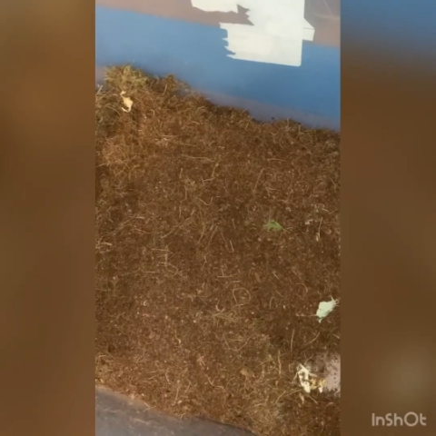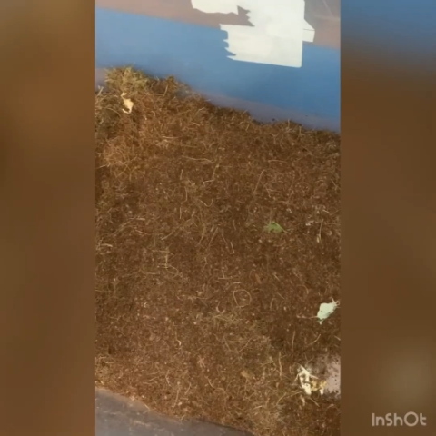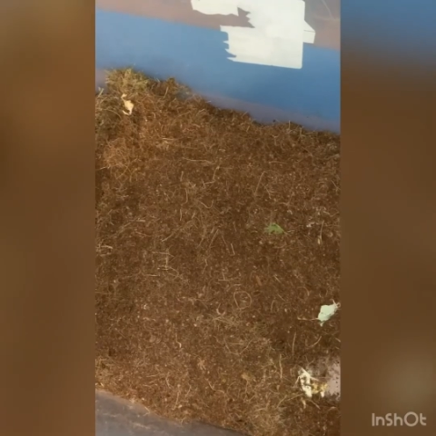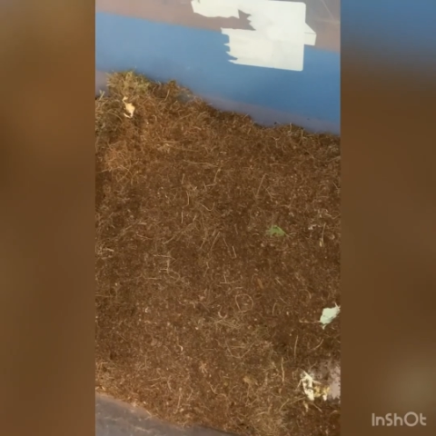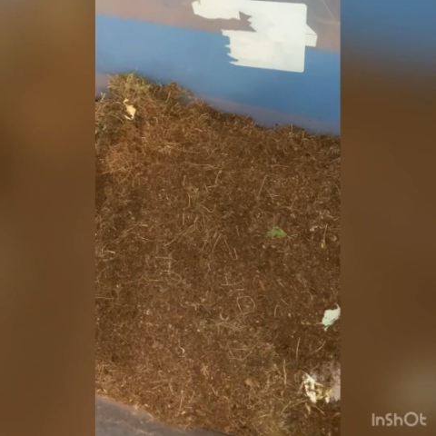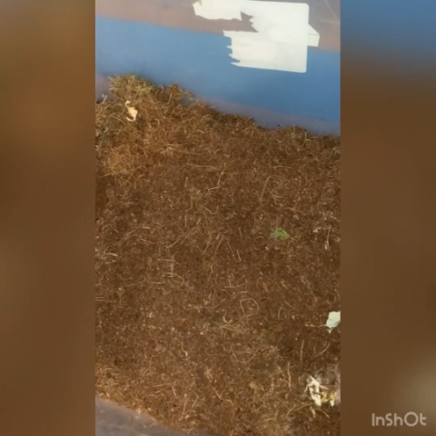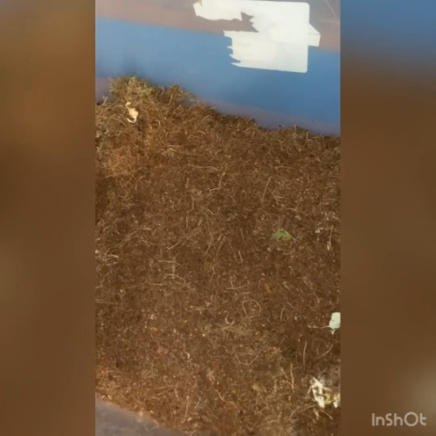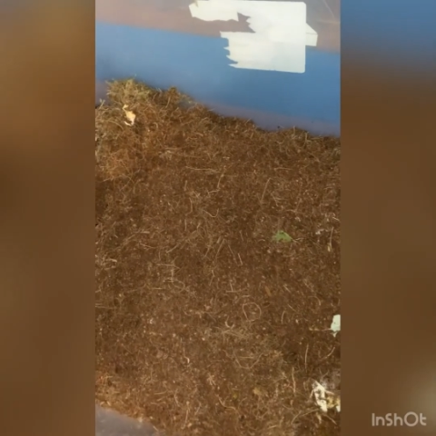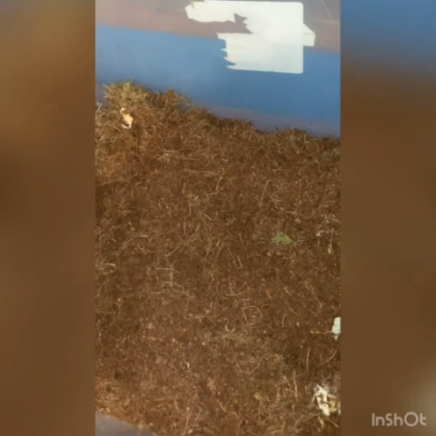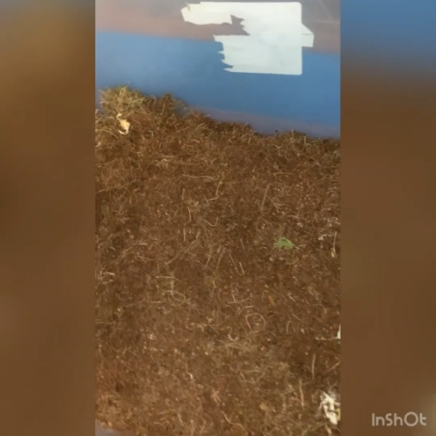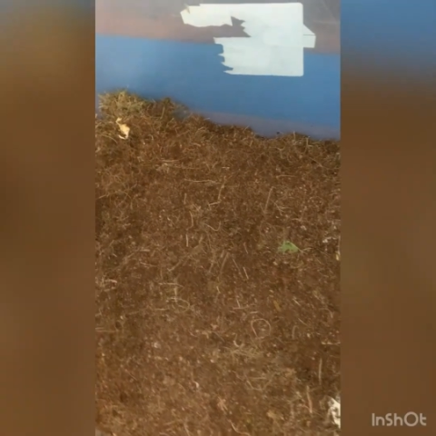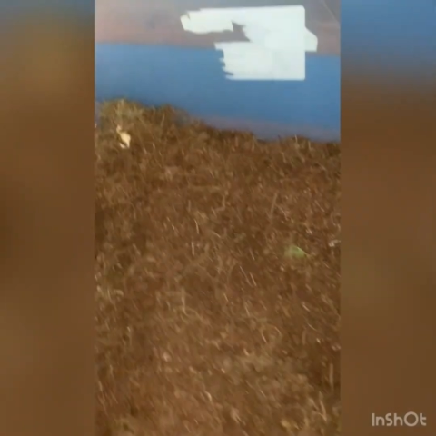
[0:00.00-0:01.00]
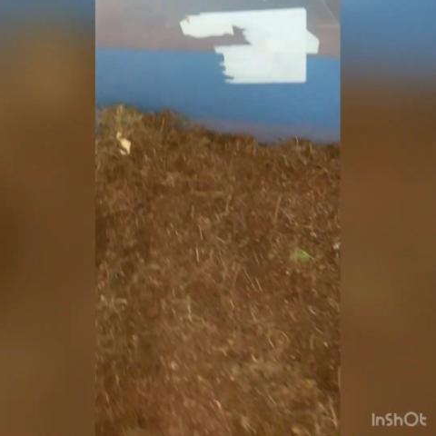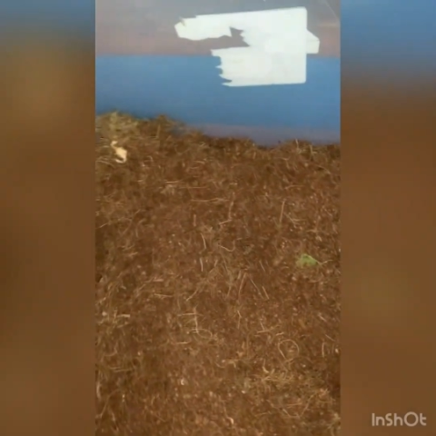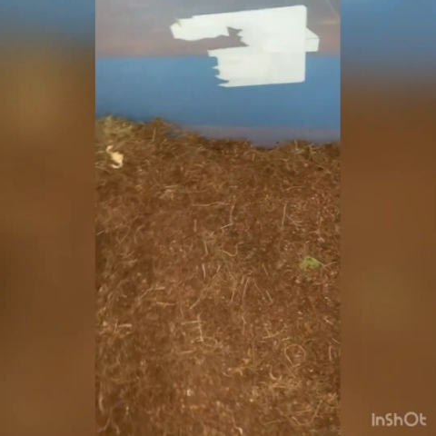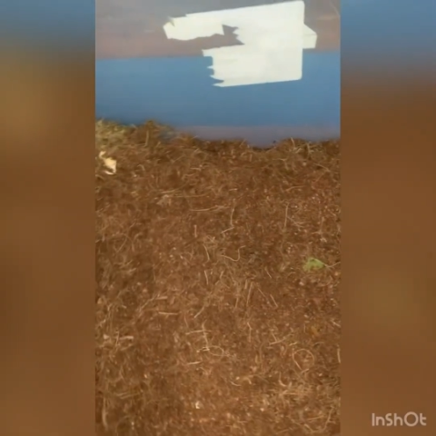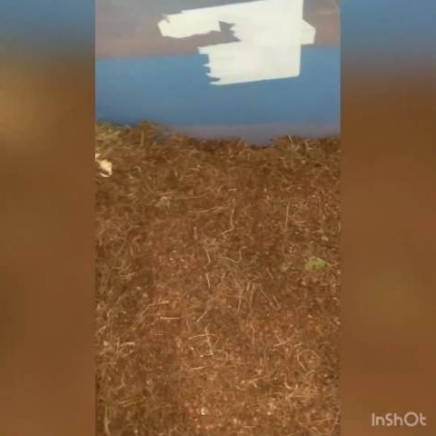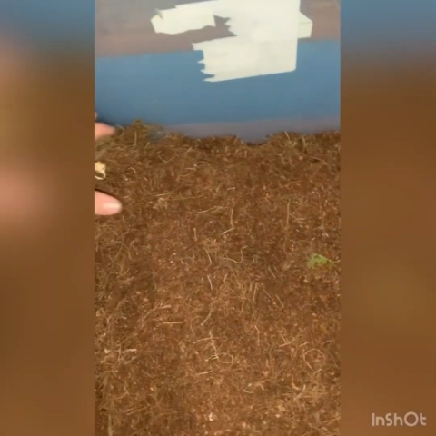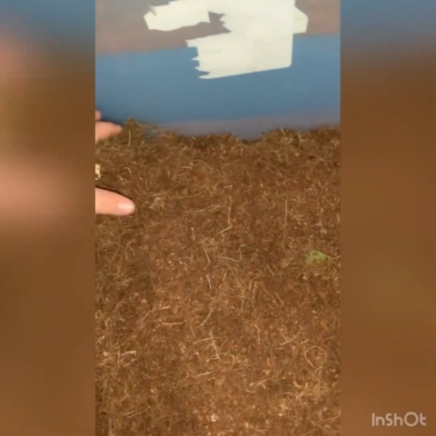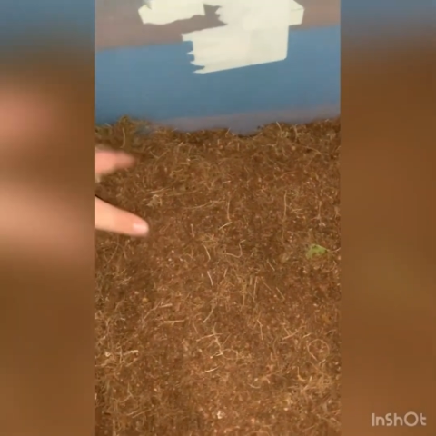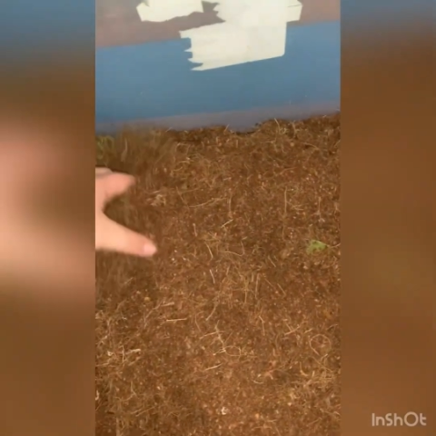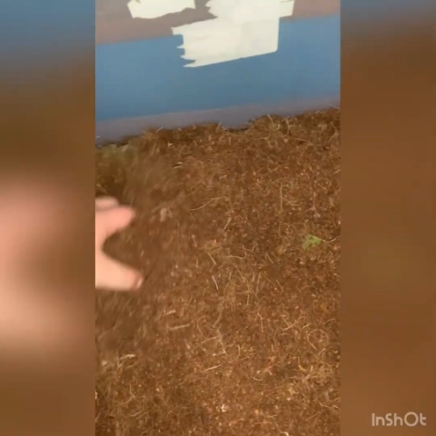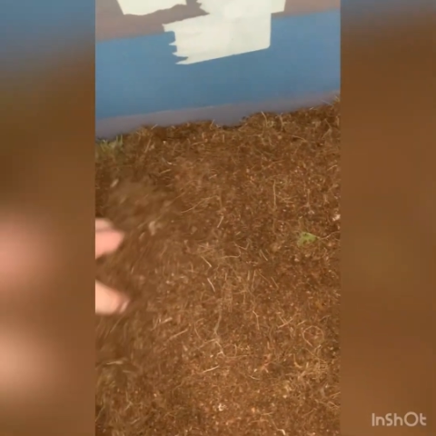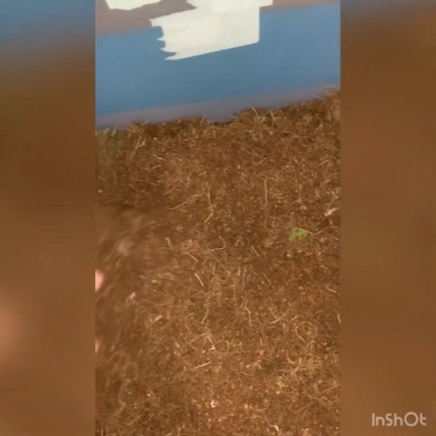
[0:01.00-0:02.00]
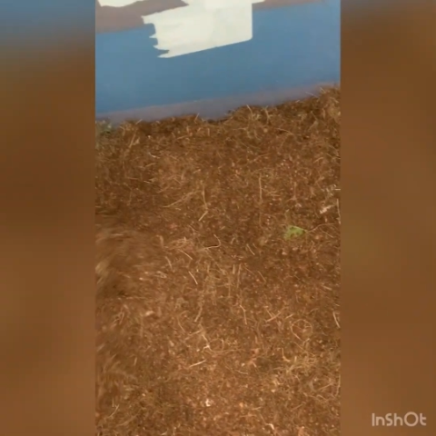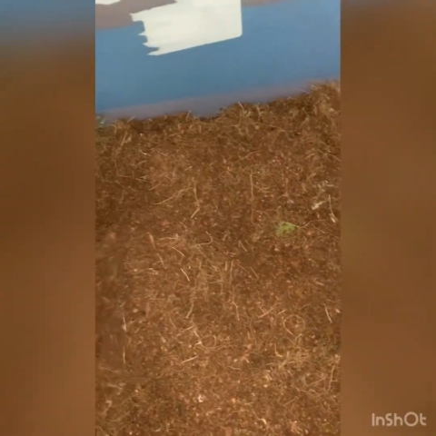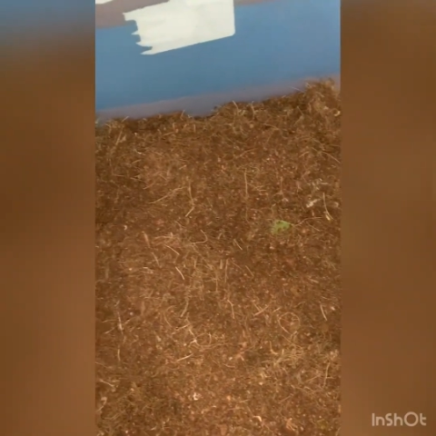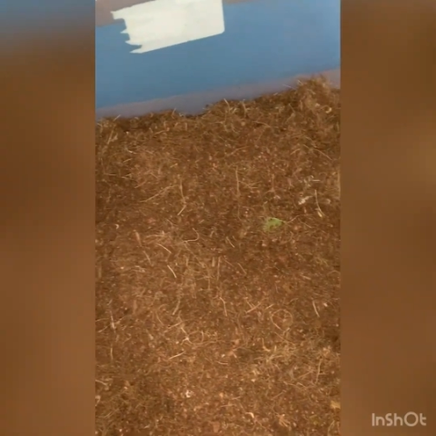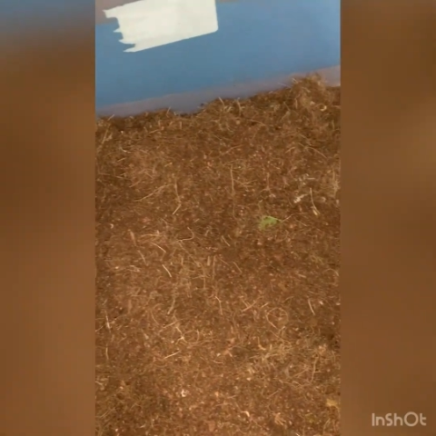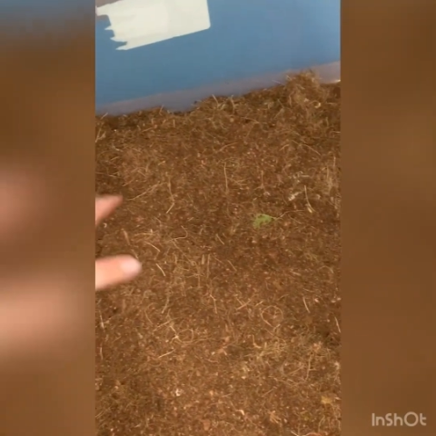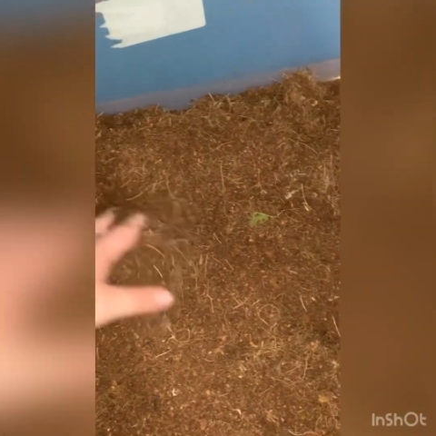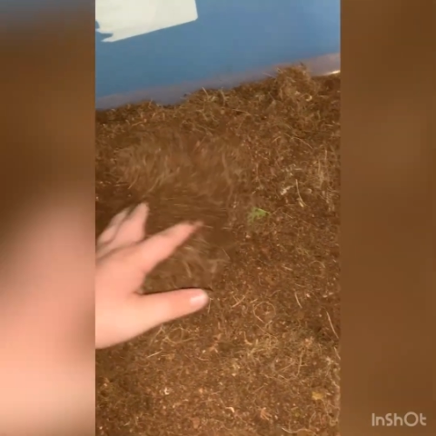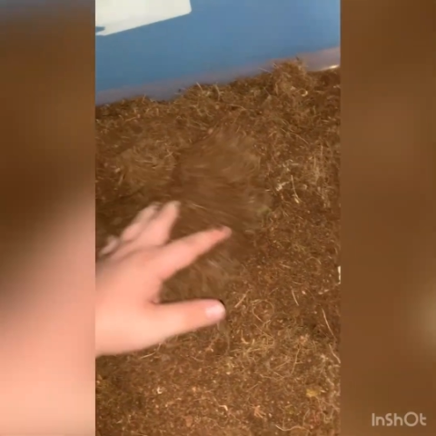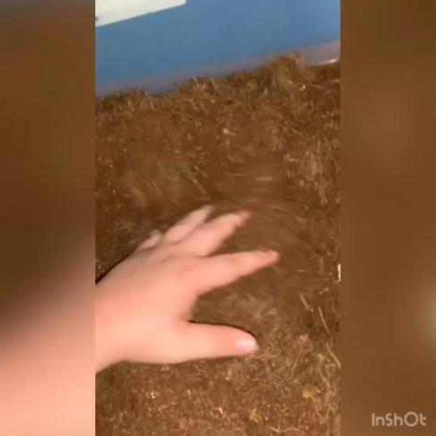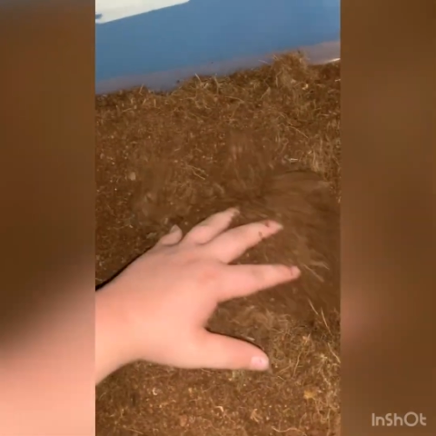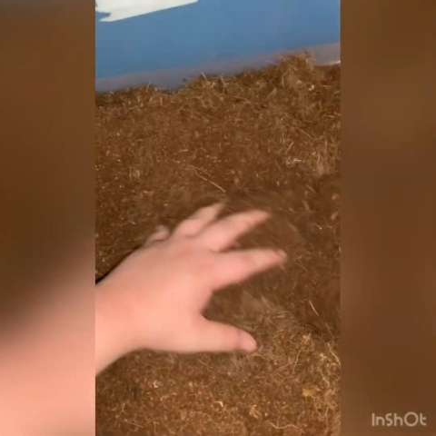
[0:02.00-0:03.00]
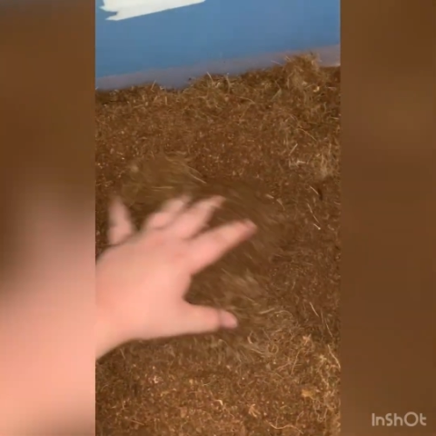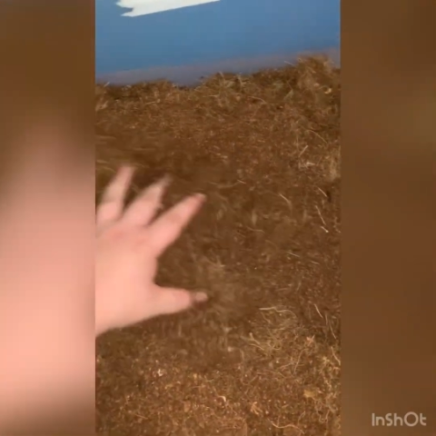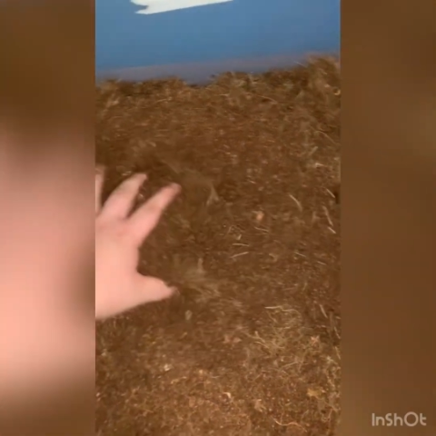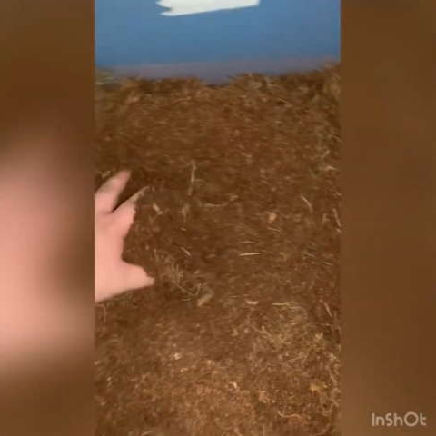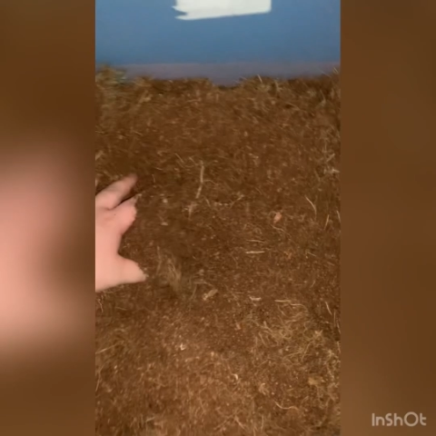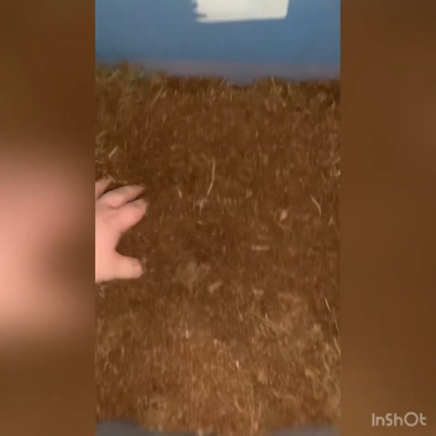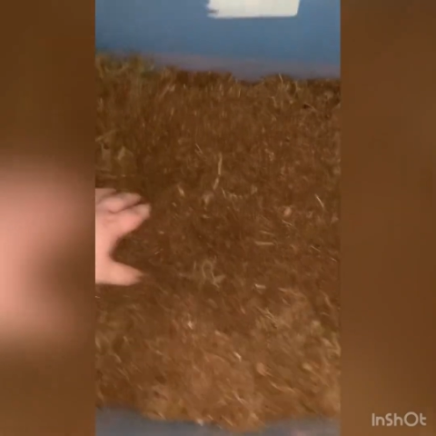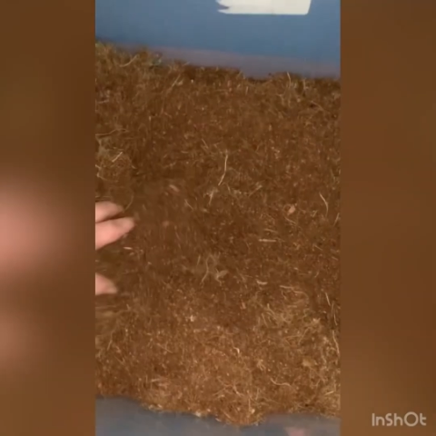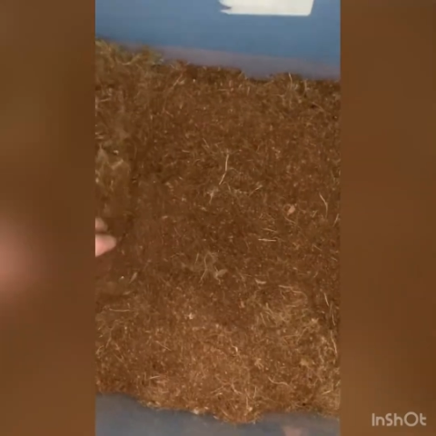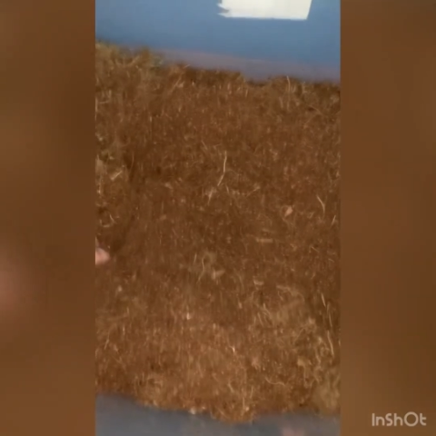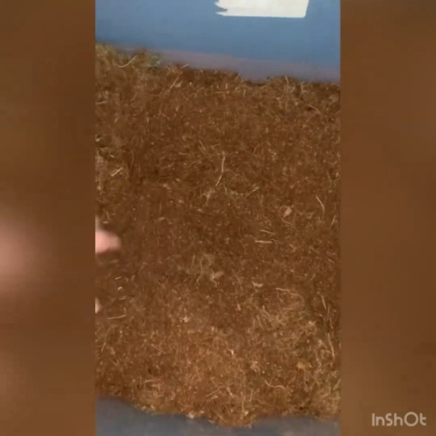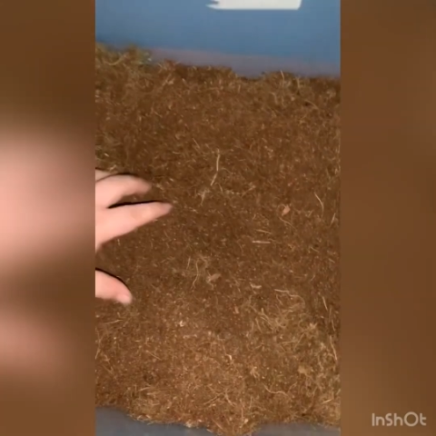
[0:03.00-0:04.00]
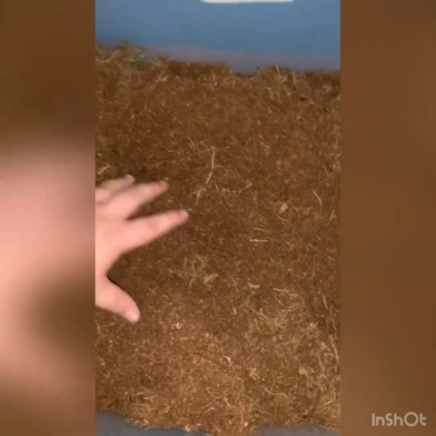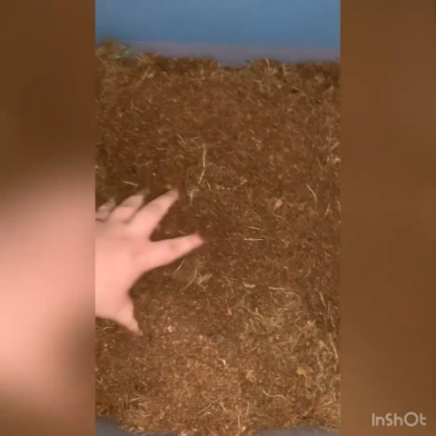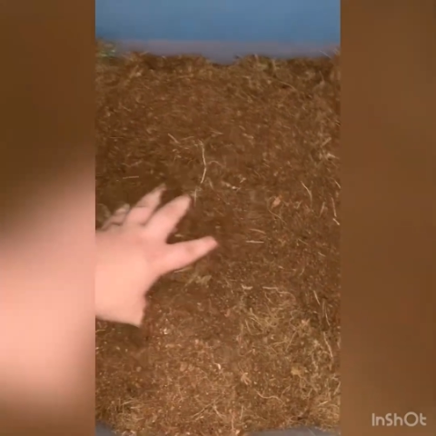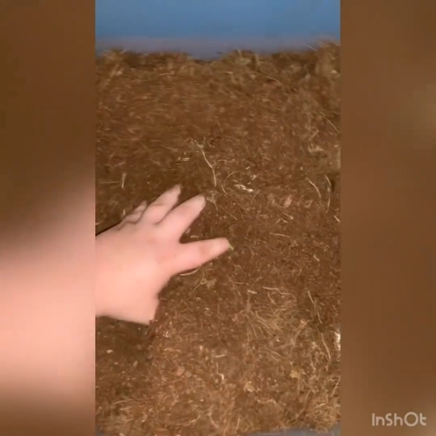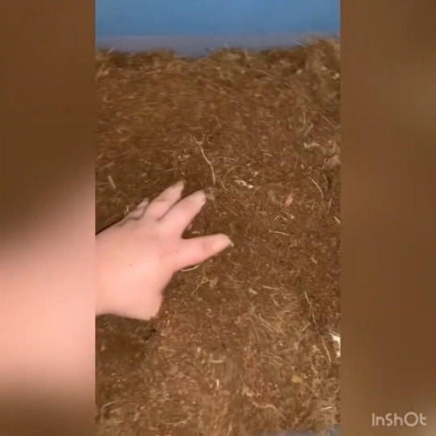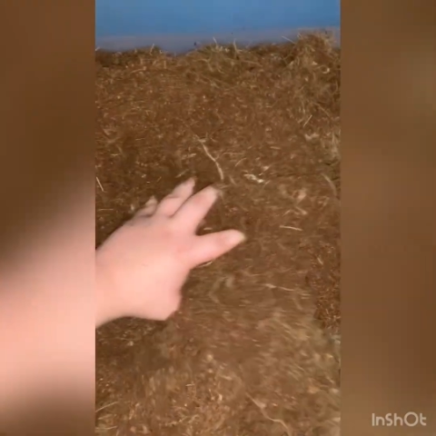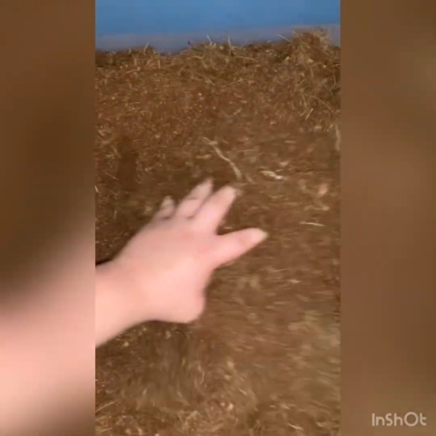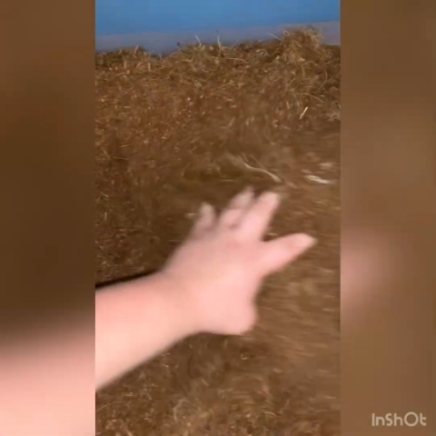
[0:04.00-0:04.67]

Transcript: [unreadable: no face in view]